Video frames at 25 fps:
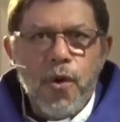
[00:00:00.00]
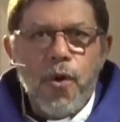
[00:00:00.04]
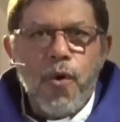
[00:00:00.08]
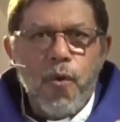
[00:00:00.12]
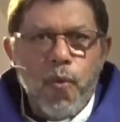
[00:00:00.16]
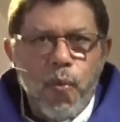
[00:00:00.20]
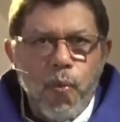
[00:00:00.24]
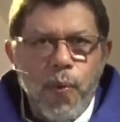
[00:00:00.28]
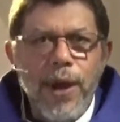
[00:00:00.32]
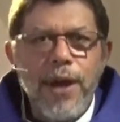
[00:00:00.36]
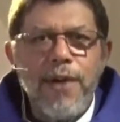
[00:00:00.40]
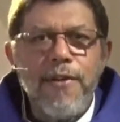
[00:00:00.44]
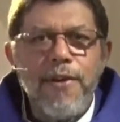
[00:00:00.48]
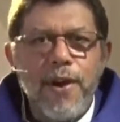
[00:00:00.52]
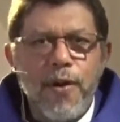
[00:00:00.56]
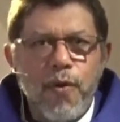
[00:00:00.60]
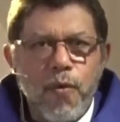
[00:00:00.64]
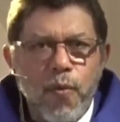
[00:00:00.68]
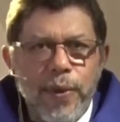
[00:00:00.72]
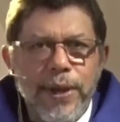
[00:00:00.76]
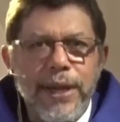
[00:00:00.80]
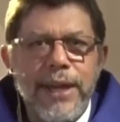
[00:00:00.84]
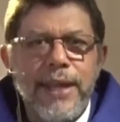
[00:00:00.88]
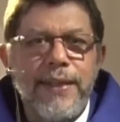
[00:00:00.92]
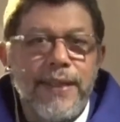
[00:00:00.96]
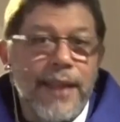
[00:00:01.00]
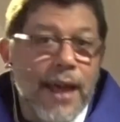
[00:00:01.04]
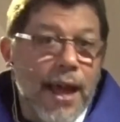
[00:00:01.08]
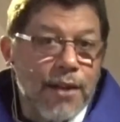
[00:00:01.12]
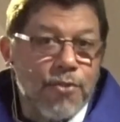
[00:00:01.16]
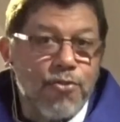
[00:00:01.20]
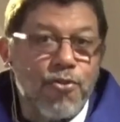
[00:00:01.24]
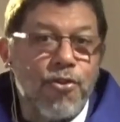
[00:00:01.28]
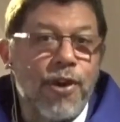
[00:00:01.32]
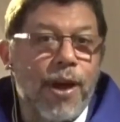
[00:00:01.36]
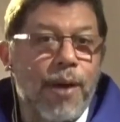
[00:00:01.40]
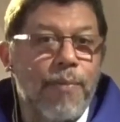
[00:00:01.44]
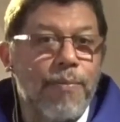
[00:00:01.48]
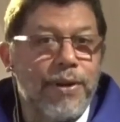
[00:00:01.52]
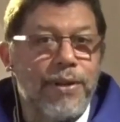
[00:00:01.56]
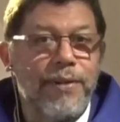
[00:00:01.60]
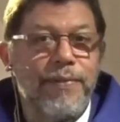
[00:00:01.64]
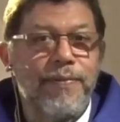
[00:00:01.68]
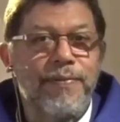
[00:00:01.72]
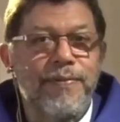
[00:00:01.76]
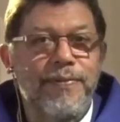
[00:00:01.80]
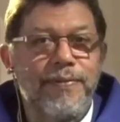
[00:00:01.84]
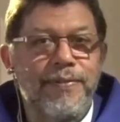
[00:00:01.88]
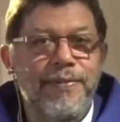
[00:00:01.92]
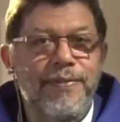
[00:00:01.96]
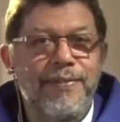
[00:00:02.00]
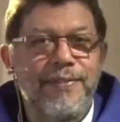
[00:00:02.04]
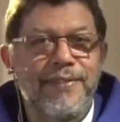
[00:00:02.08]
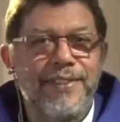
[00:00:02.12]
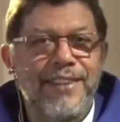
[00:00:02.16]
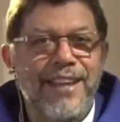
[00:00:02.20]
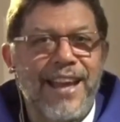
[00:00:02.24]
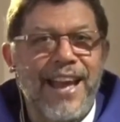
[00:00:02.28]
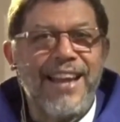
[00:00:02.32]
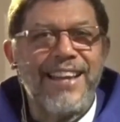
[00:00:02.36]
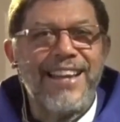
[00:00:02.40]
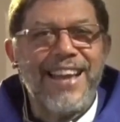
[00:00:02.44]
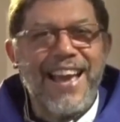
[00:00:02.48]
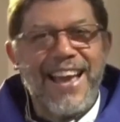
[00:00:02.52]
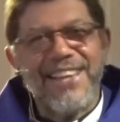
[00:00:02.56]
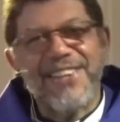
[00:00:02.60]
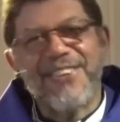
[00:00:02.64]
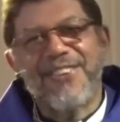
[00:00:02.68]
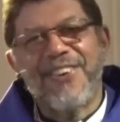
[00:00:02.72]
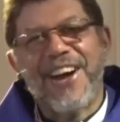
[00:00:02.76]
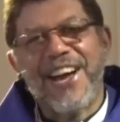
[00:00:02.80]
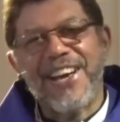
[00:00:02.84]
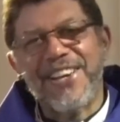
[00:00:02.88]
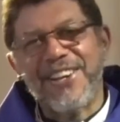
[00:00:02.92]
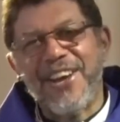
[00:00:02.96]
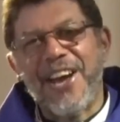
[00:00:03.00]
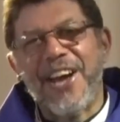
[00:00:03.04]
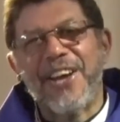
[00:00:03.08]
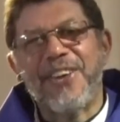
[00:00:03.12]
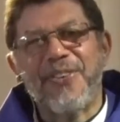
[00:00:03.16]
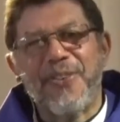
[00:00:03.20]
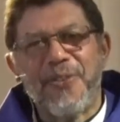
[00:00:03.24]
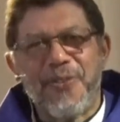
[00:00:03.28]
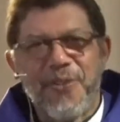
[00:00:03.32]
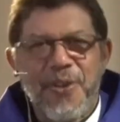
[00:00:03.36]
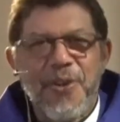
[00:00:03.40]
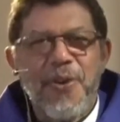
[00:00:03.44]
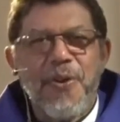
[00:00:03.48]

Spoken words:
Where are we in that drama? I know.